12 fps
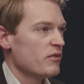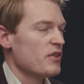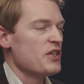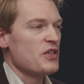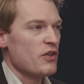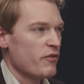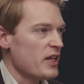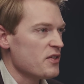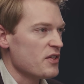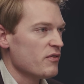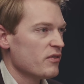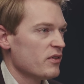this is
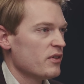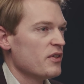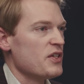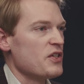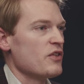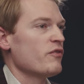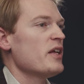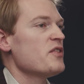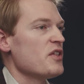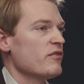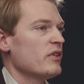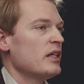offensive, this is
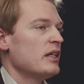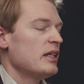offensive.